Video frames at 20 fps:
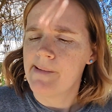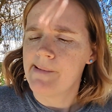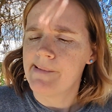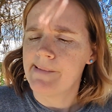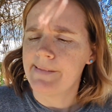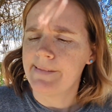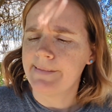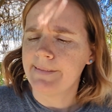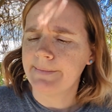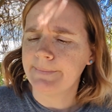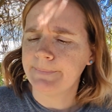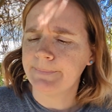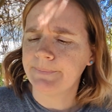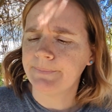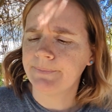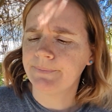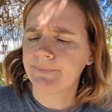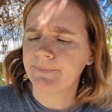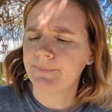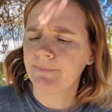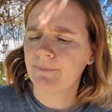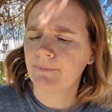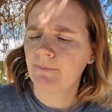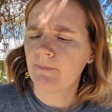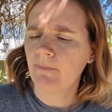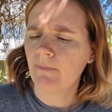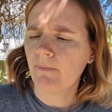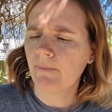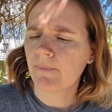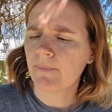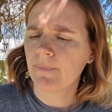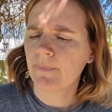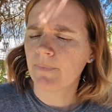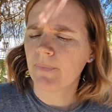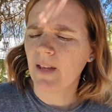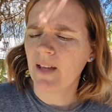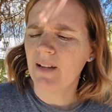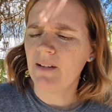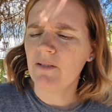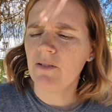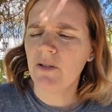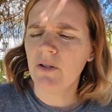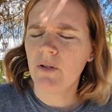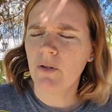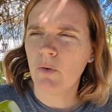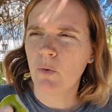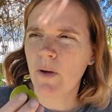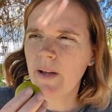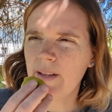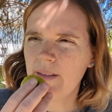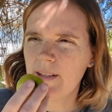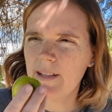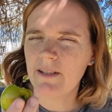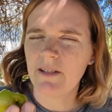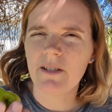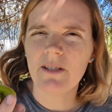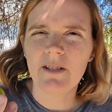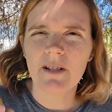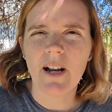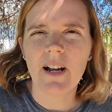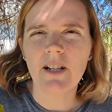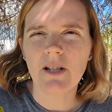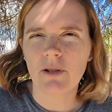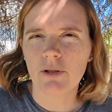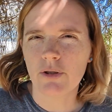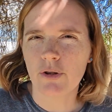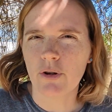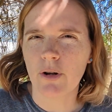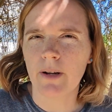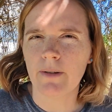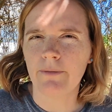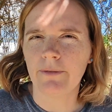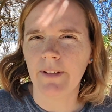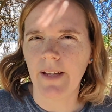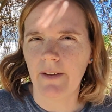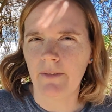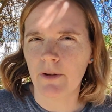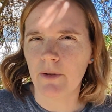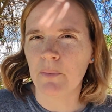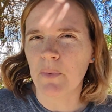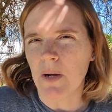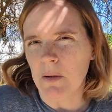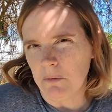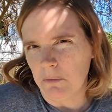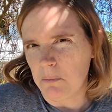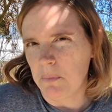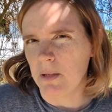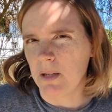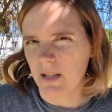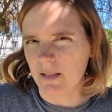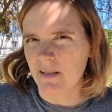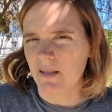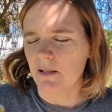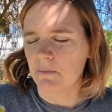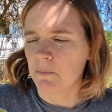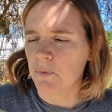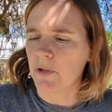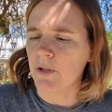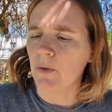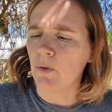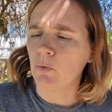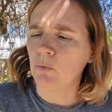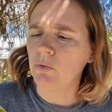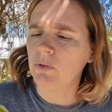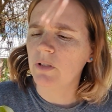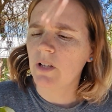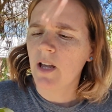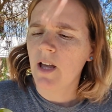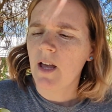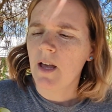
I don't know quite, it's not a strong flavor, probably because it's pretty old,